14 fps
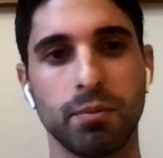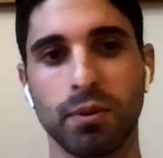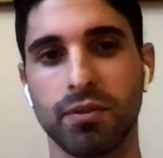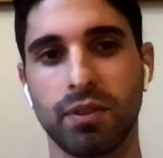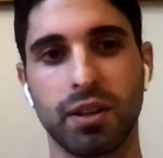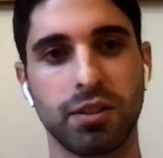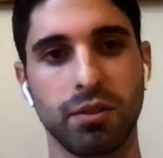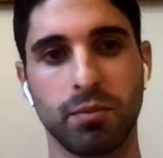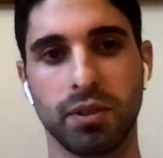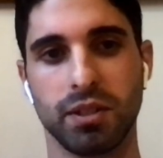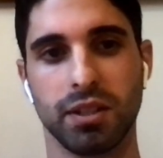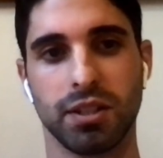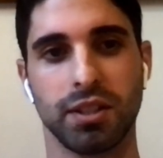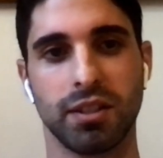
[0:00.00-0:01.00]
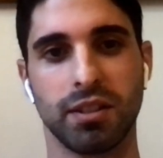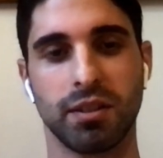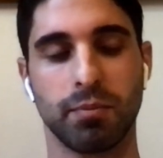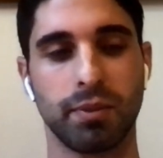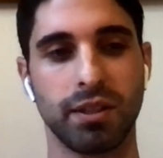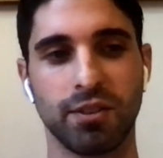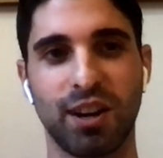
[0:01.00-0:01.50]
a professional musician,
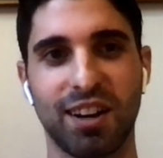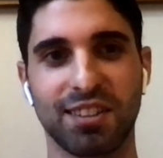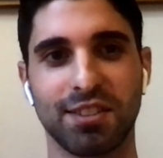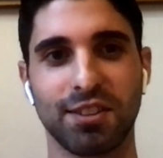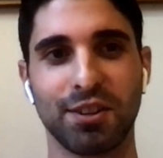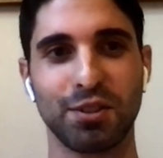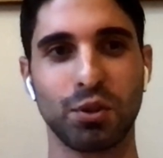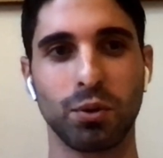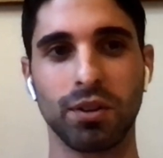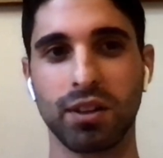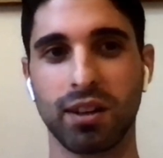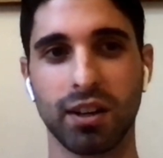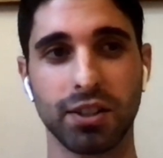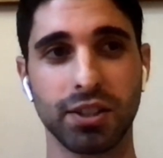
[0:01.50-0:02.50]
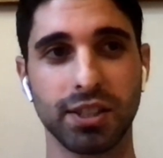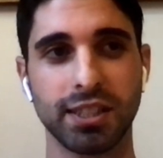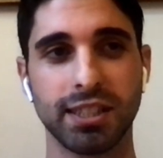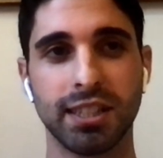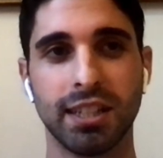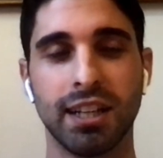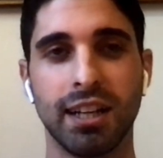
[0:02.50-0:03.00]
be a rock star, tour the
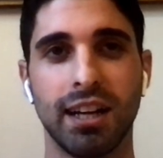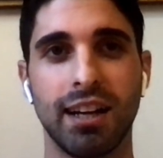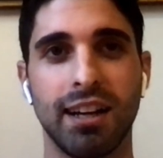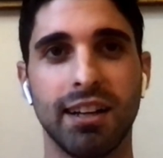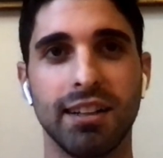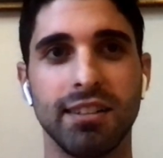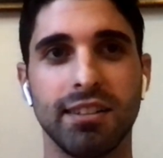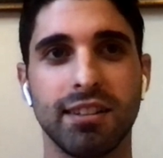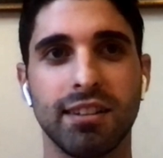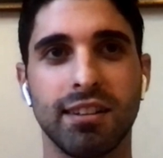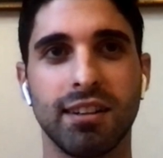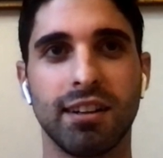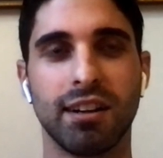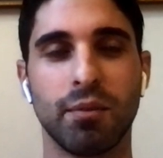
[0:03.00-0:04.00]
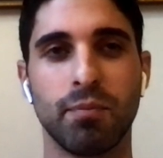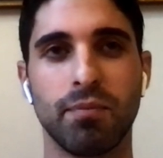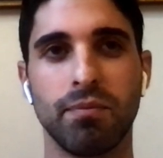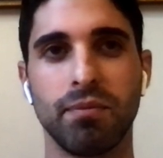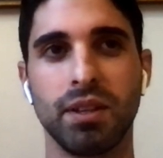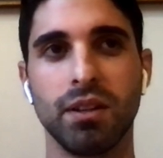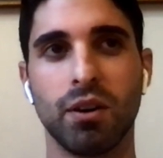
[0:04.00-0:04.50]
country. And, um,
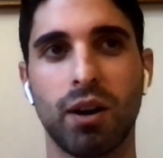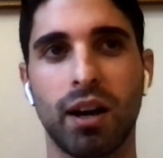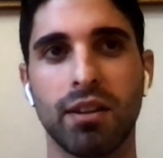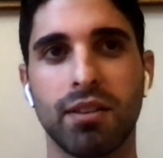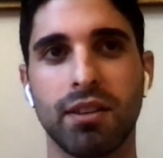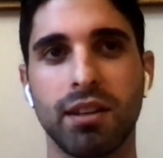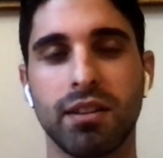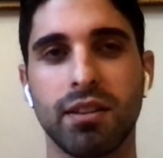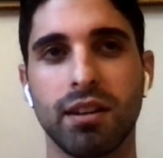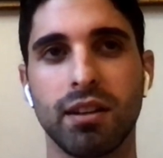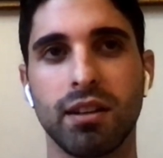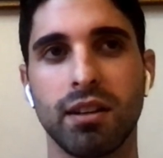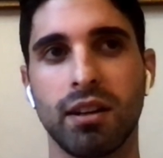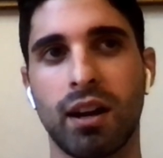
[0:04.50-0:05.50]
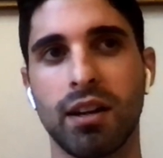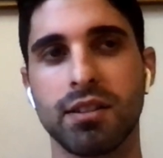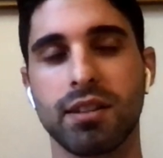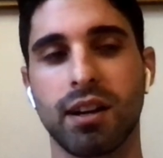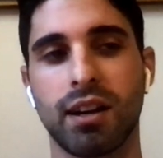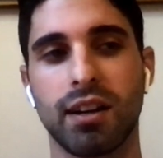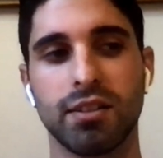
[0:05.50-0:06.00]
you know, I think that as
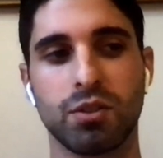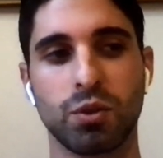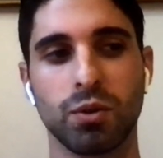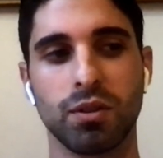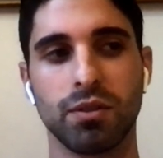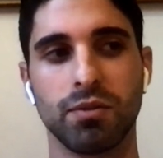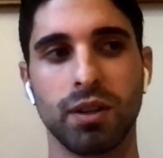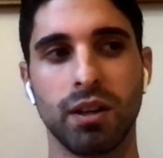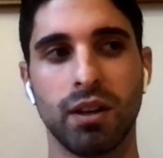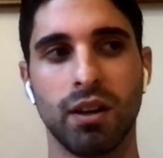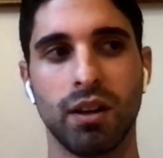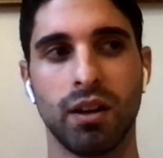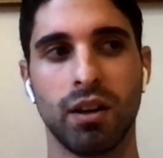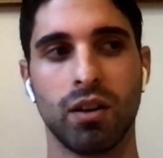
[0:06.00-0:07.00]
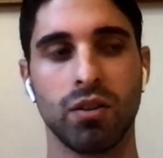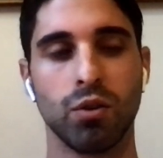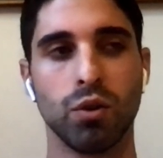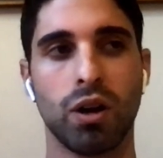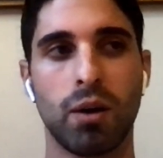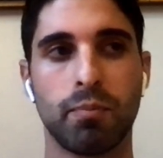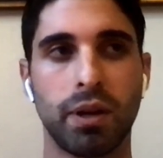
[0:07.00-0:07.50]
I sort of
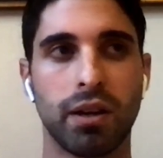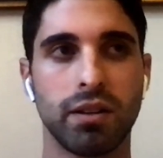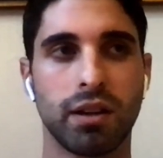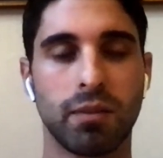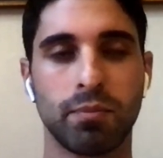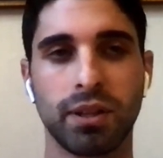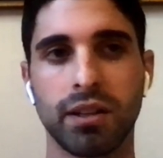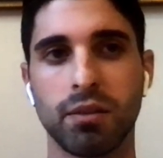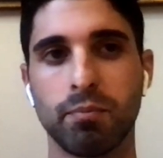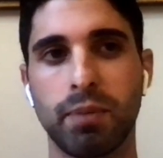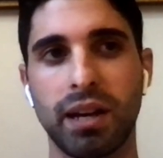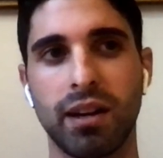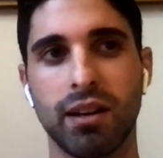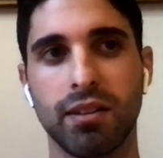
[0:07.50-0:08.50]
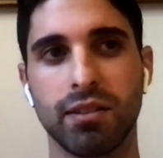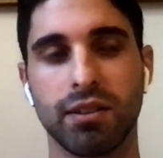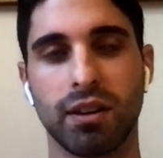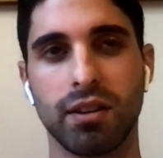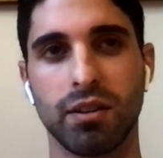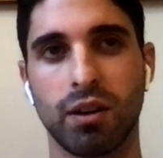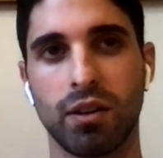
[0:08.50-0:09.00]
grew up and I played in bands,
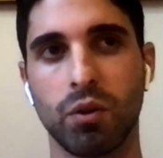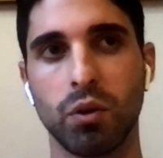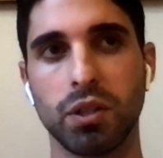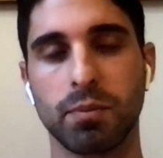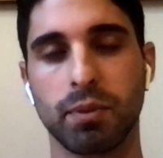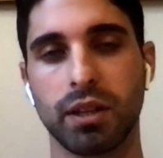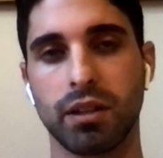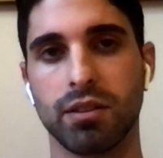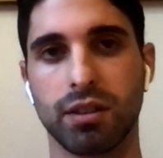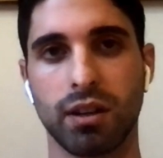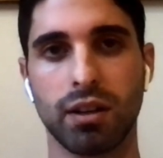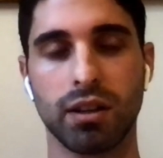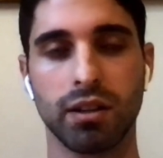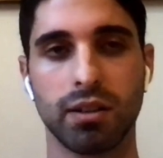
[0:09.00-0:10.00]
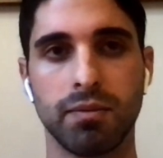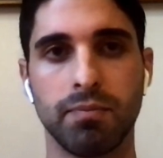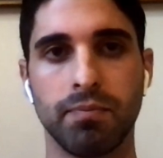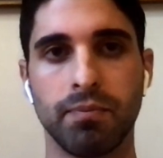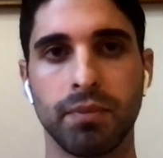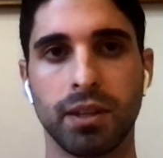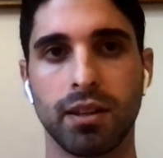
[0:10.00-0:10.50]
I, you know, I've always played guitar and,
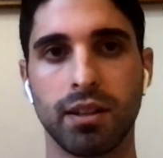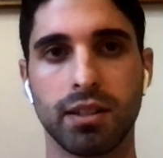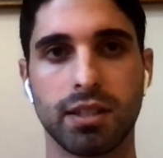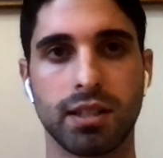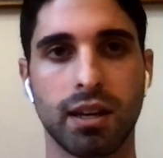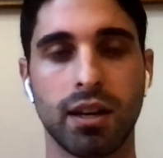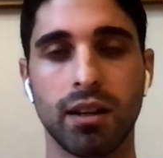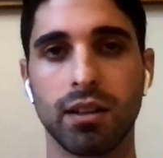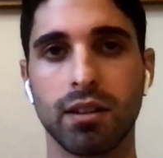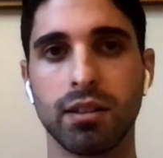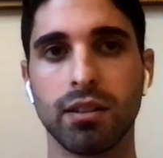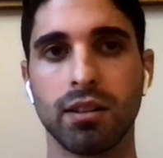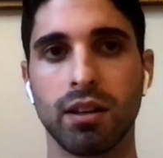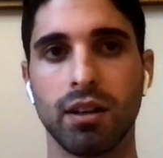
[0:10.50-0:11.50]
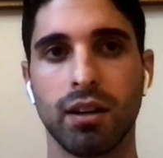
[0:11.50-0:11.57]
and sang. And,